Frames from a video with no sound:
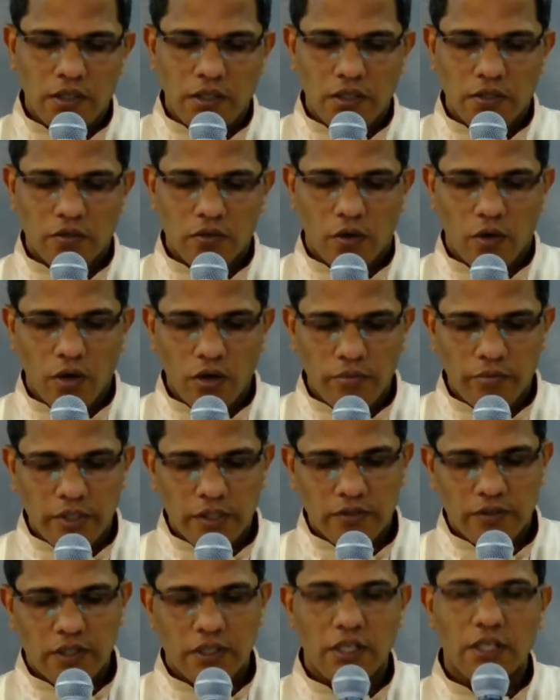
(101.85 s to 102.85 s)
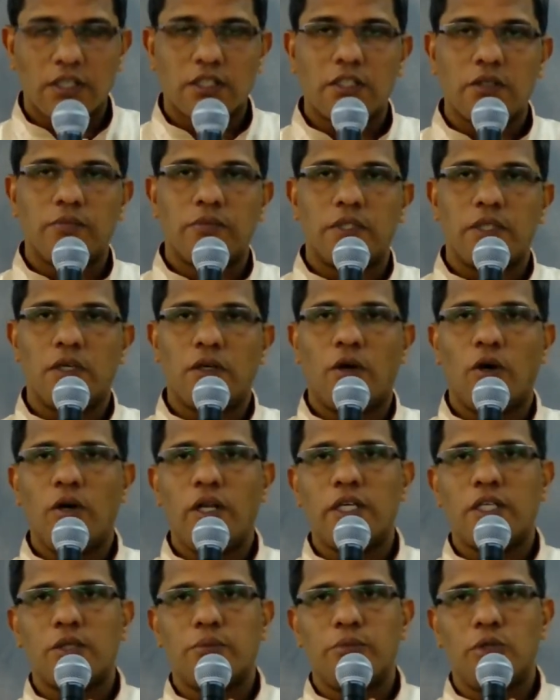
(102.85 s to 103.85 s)
is always connected with the
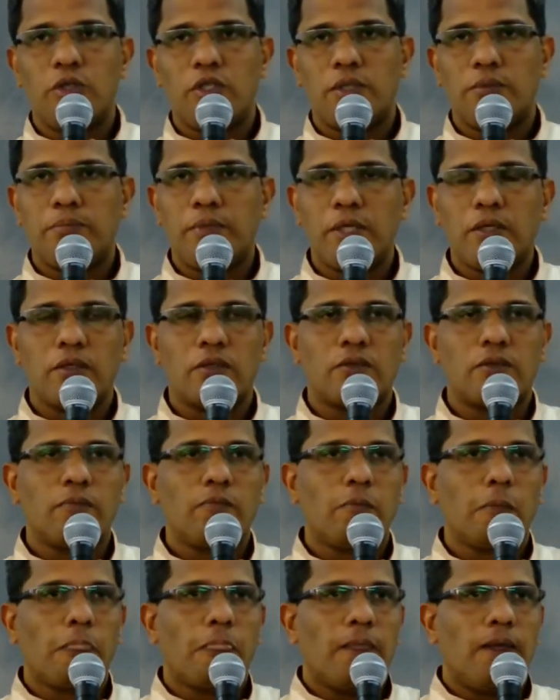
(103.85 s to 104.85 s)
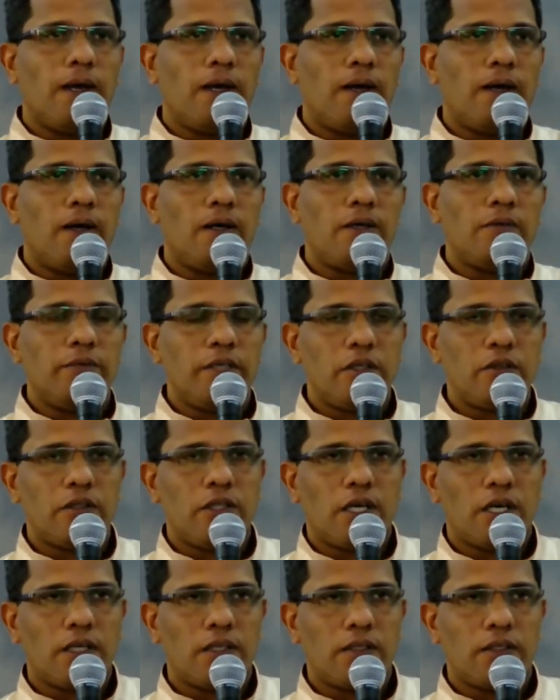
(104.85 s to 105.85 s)
Holy Communion, because uh, we know
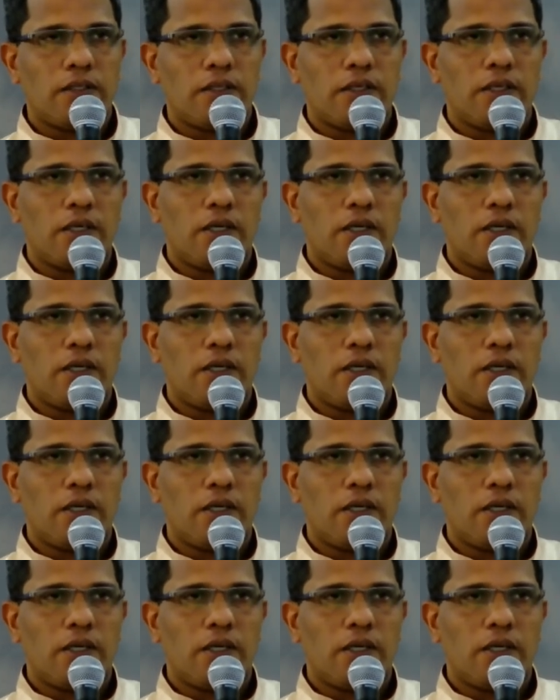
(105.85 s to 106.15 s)
that uh,